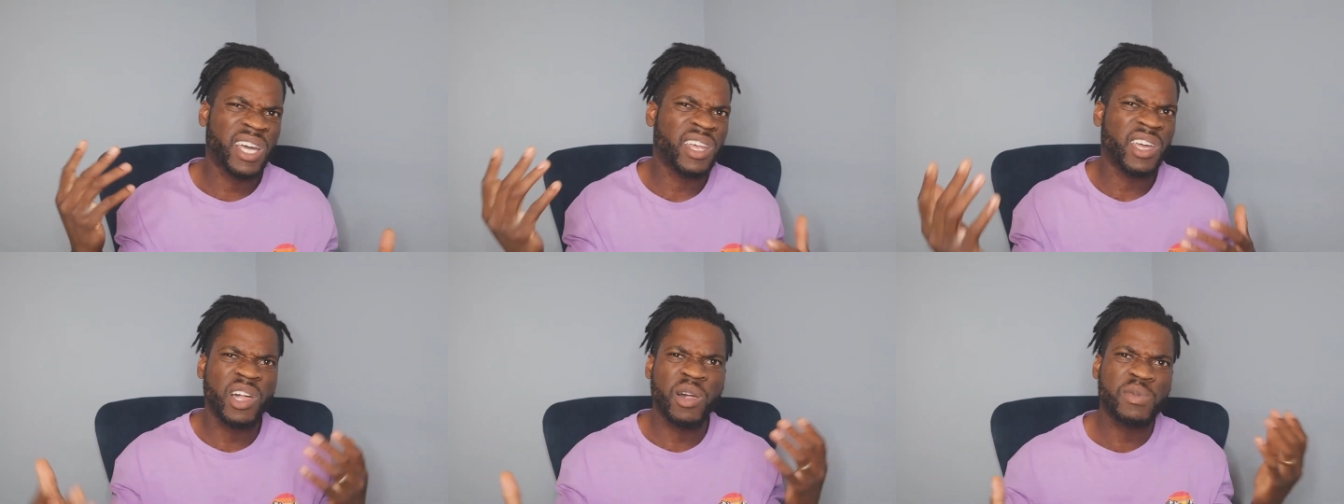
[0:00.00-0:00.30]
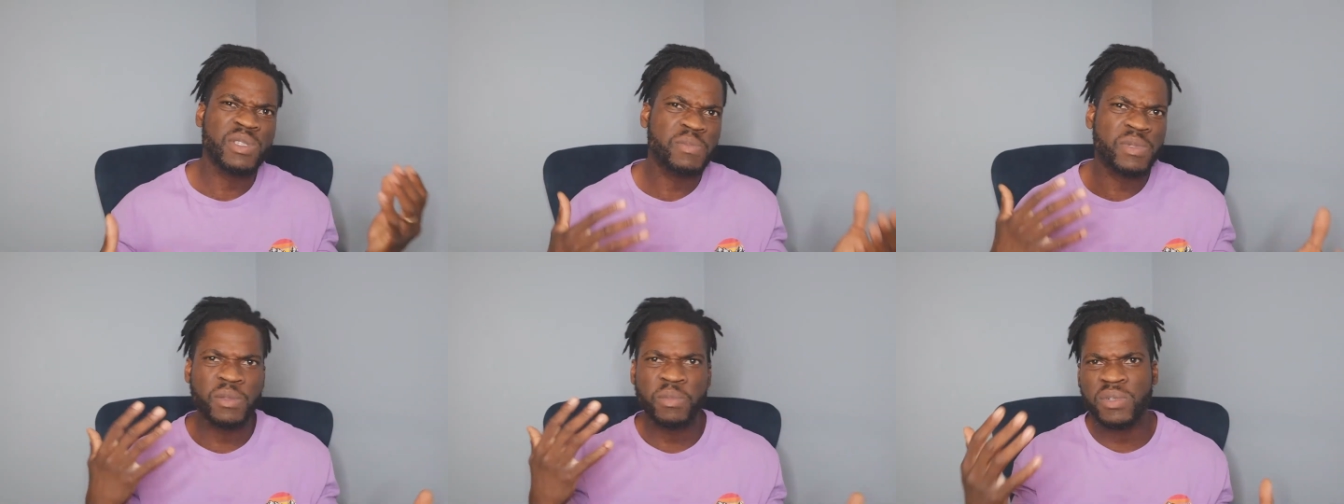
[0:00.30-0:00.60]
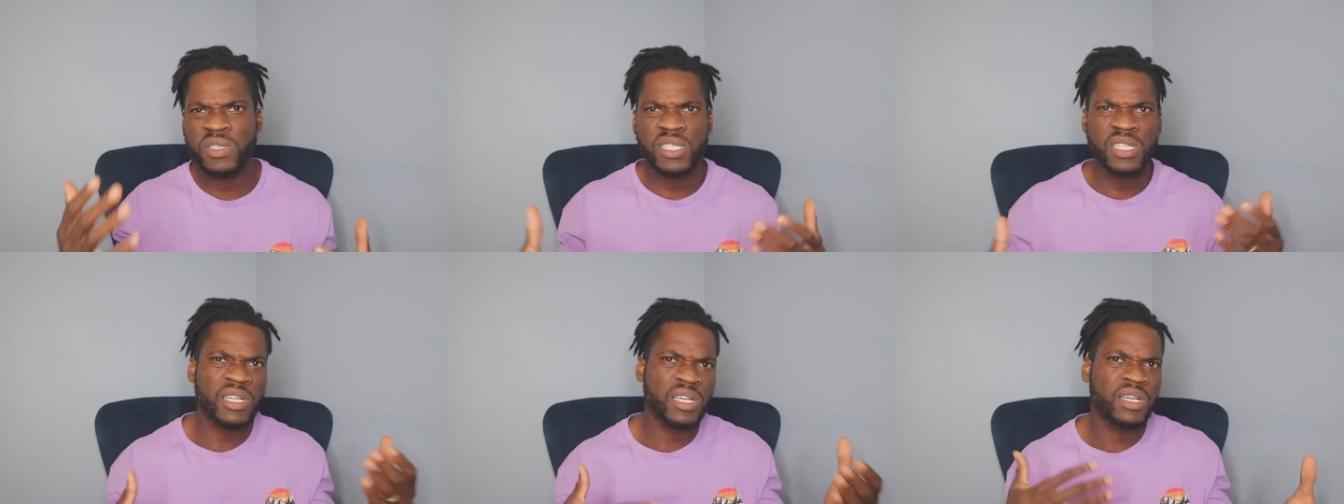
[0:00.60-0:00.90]
kind of helps
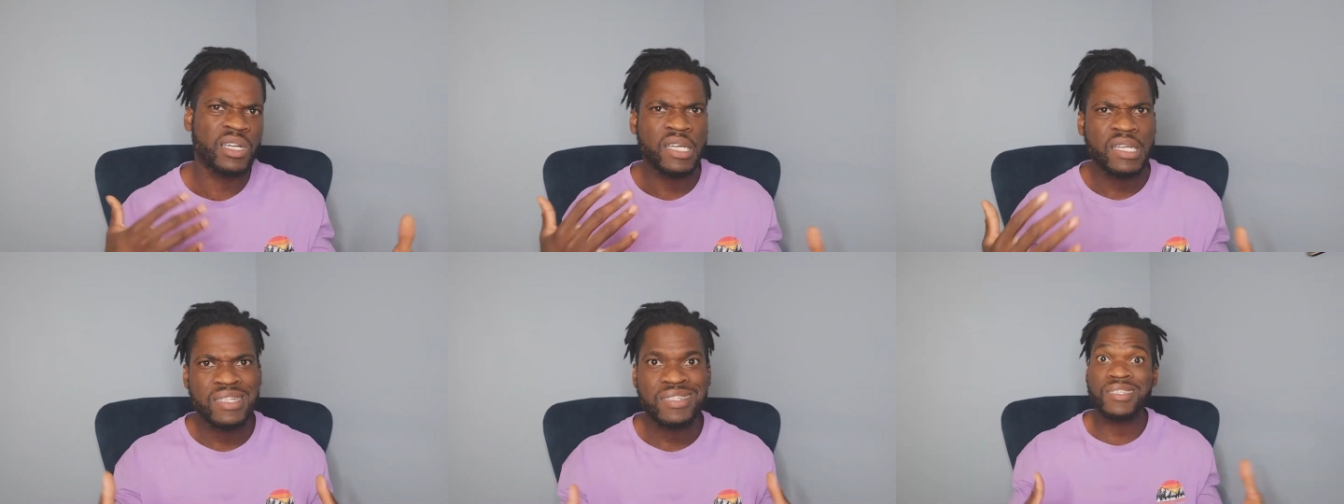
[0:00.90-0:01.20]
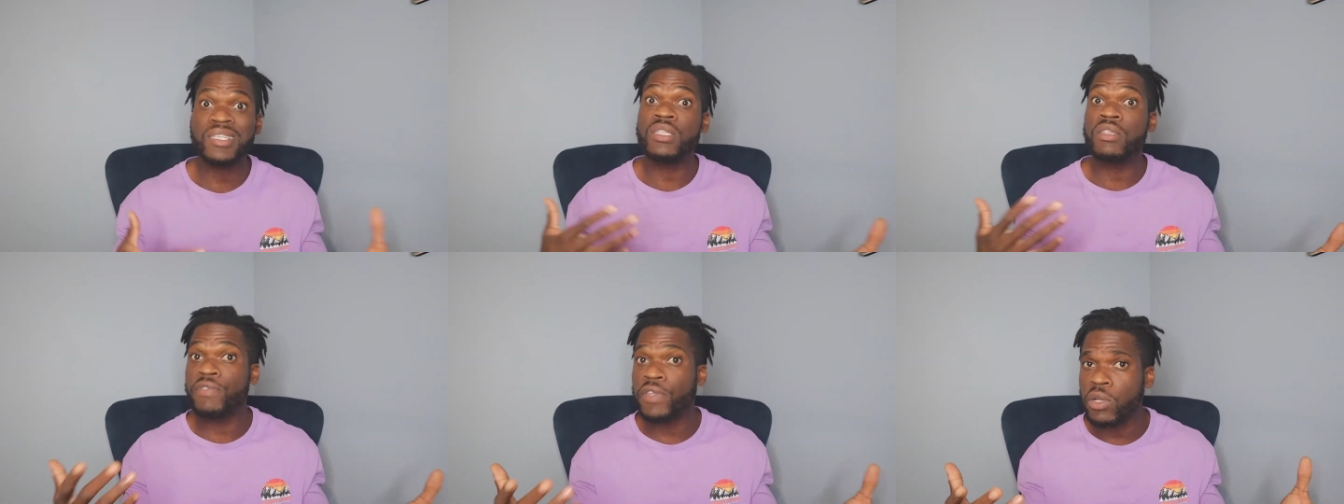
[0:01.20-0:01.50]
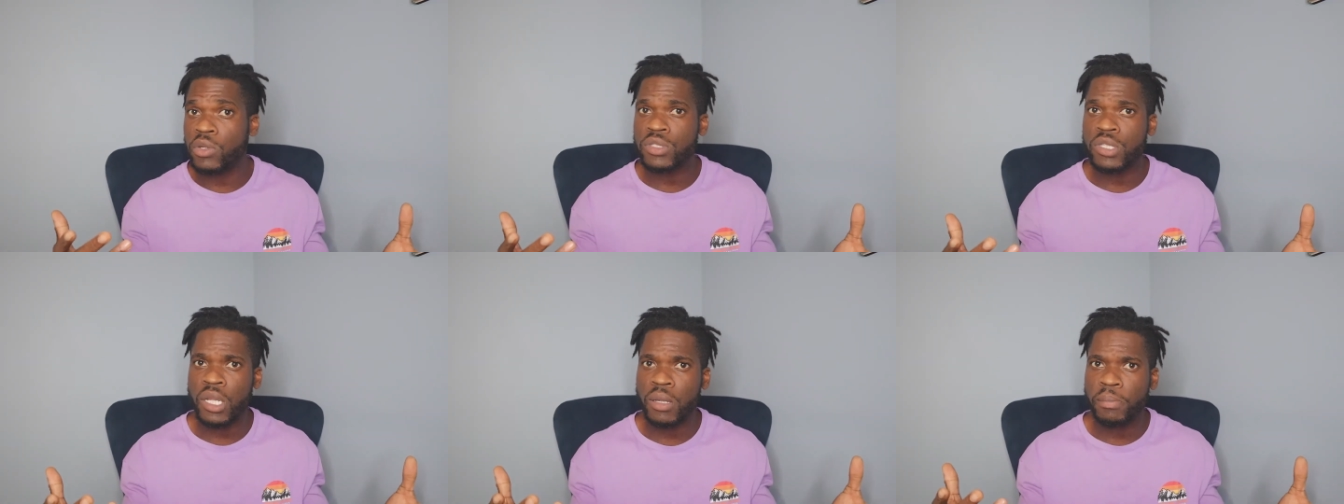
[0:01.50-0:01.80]
people to see the
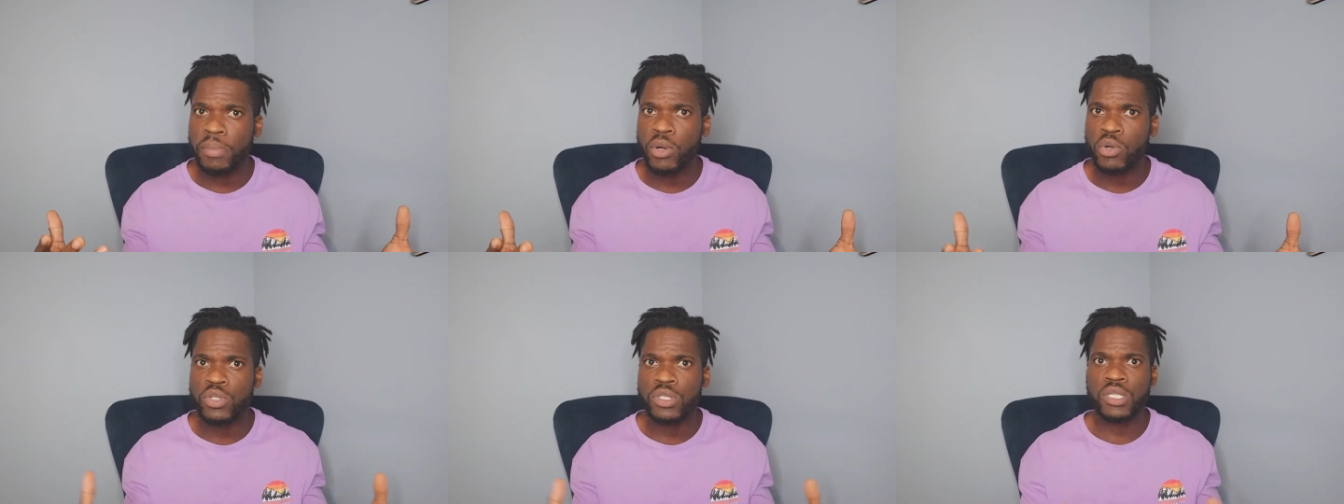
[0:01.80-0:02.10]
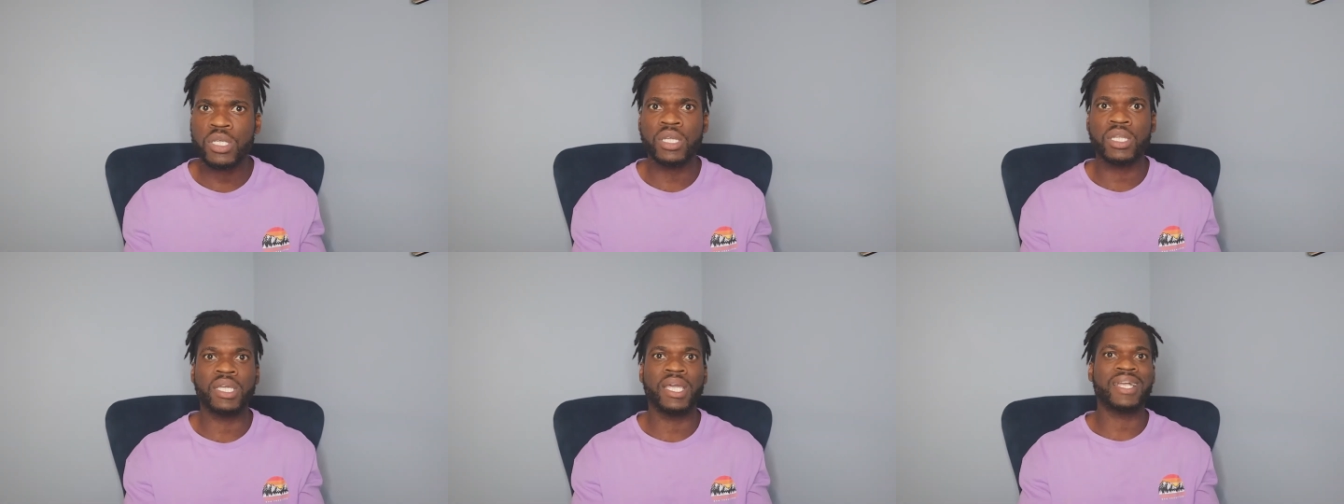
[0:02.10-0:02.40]
videos that I'm posting